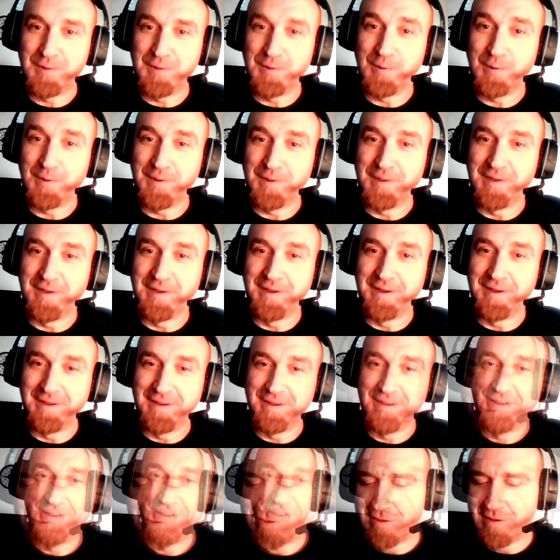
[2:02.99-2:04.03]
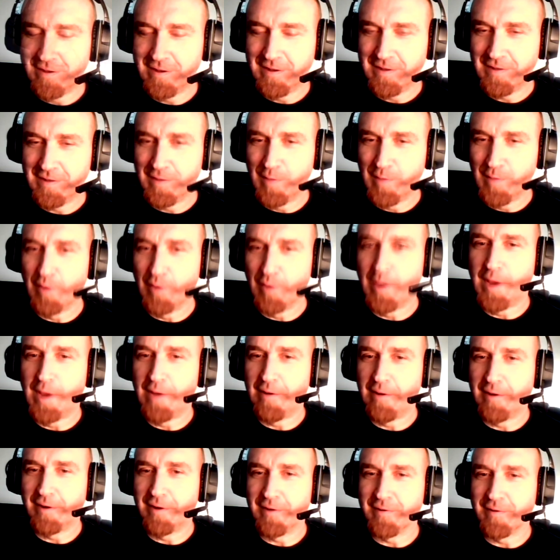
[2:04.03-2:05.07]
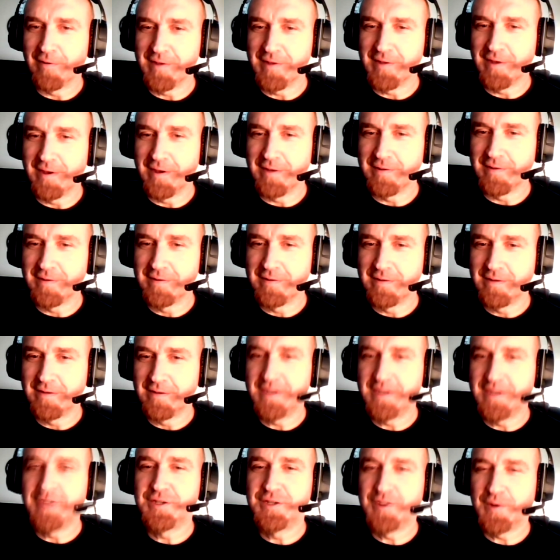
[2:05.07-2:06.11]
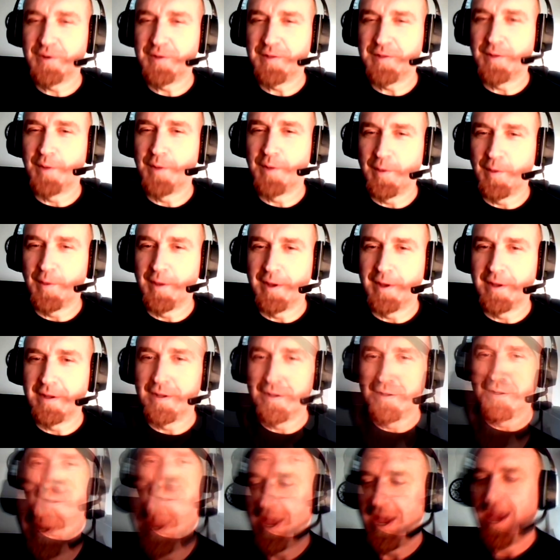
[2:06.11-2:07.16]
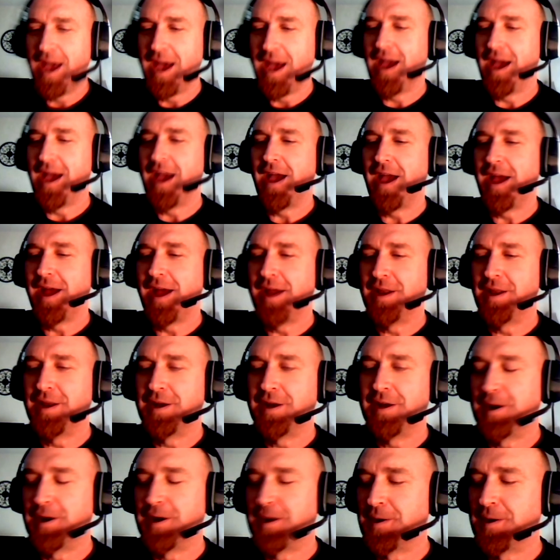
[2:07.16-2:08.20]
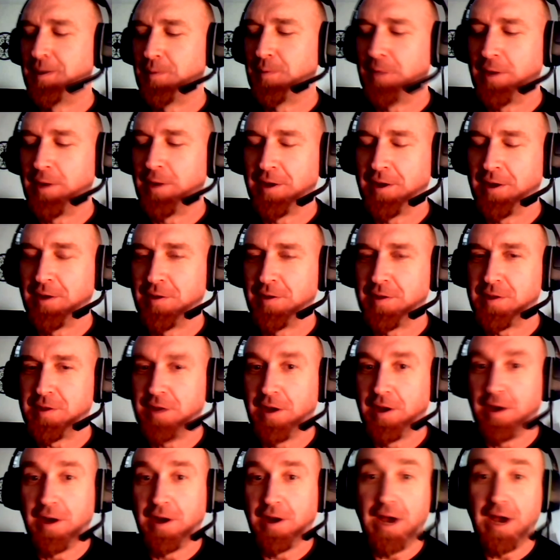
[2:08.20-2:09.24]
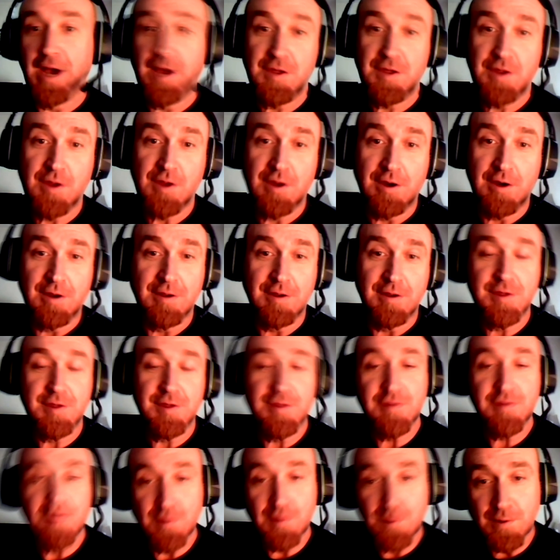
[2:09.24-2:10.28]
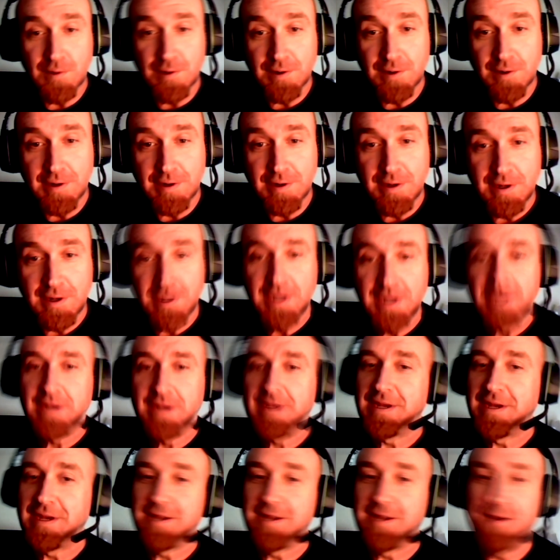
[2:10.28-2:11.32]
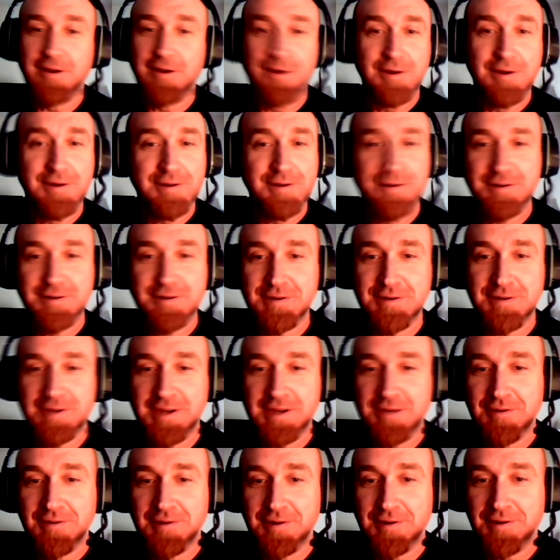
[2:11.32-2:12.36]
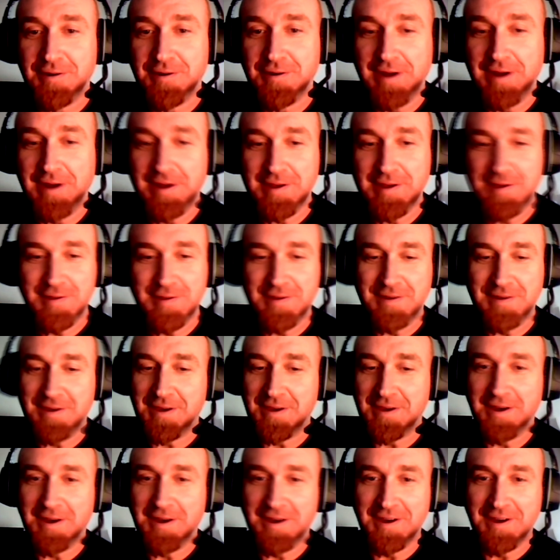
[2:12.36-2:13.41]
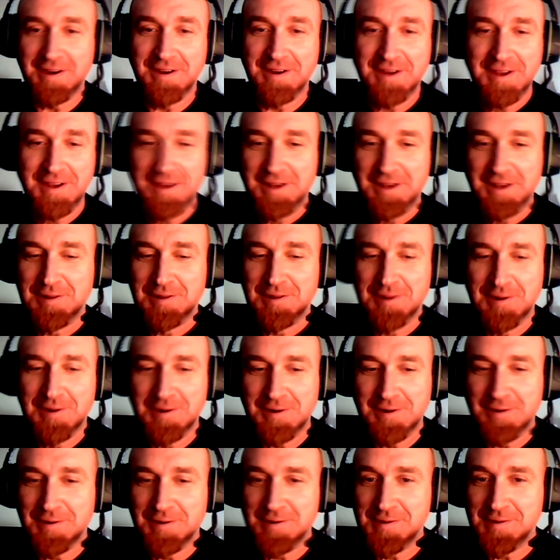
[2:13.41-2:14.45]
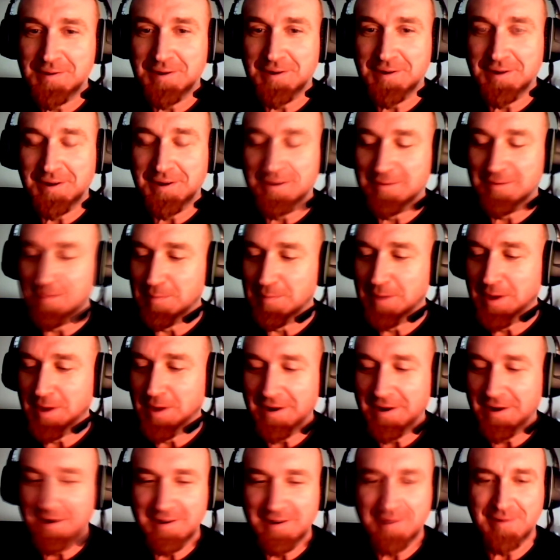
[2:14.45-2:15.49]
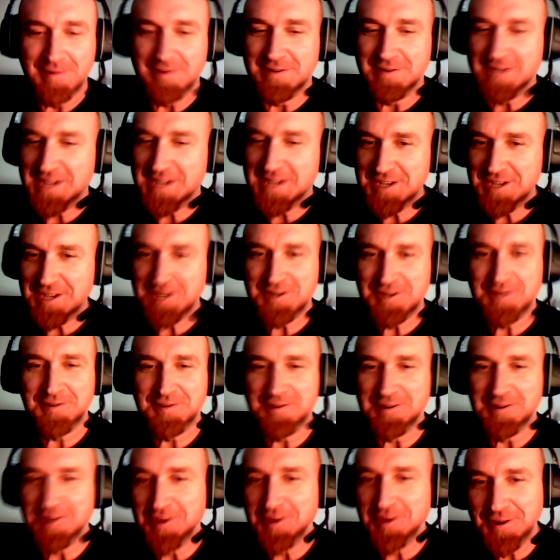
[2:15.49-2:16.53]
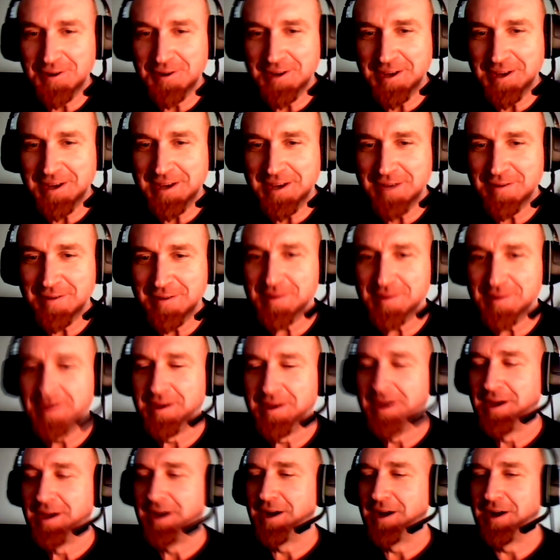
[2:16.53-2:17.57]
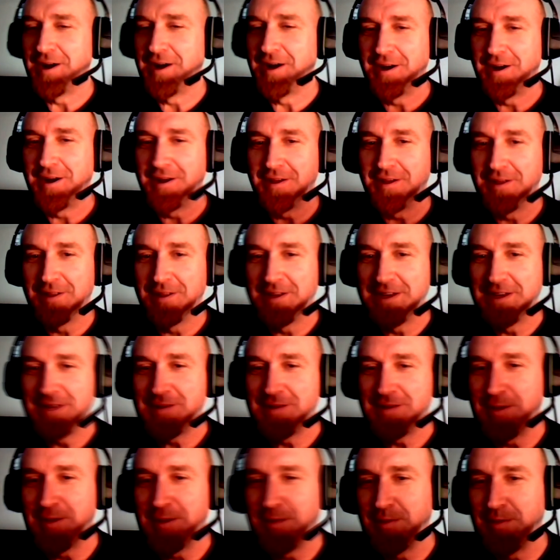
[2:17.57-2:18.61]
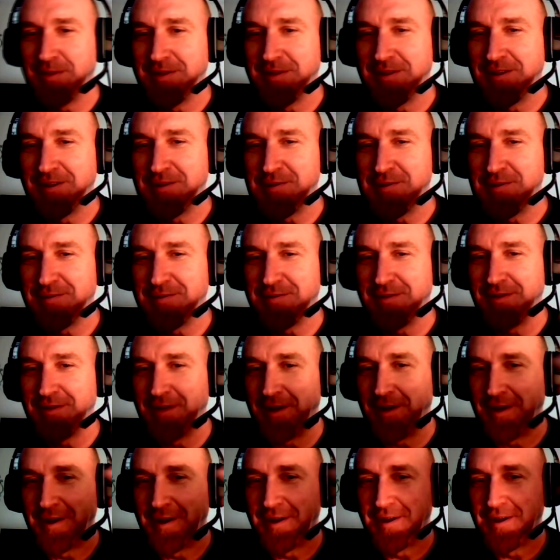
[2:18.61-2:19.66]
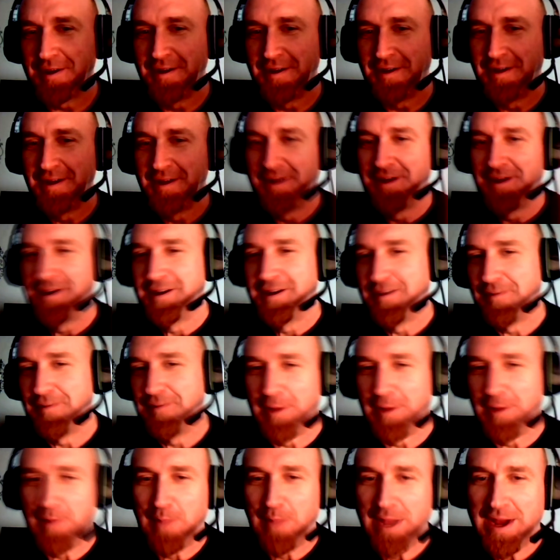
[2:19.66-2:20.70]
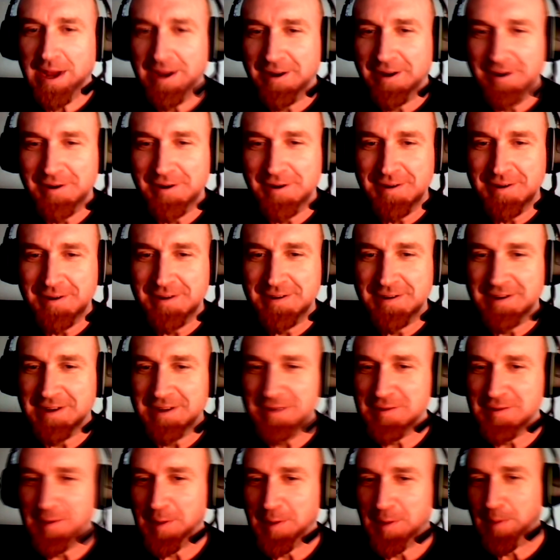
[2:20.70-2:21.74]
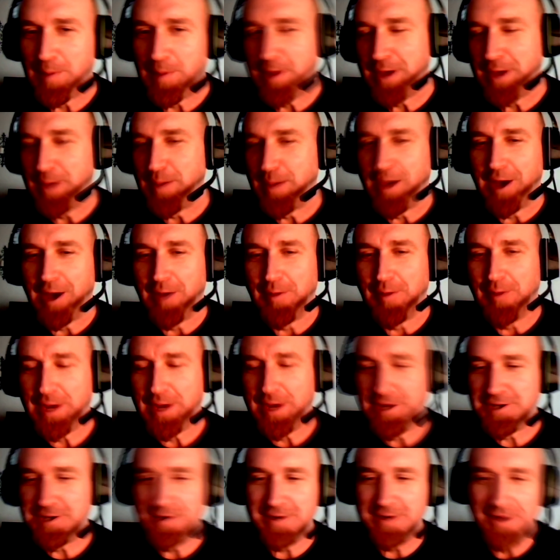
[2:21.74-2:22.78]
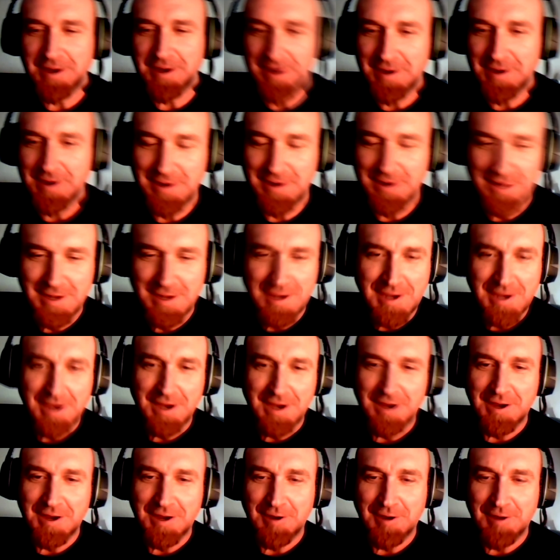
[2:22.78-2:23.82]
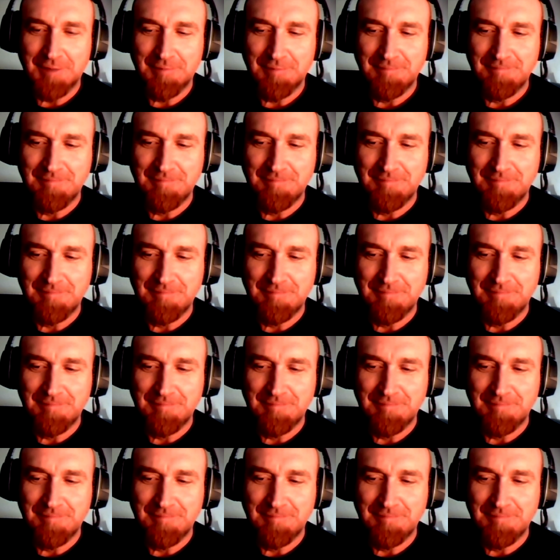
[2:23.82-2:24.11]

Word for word: worth it. As Metal Pirate Girl says, enjoy the moment. And um, what else? Uh, I started a store. Get all your Dirt Diggler Crest uh, logos on mugs and T-shirts and hoodies. Uh, links up in the uh, my banner next to my PayPal and Patreon. Um,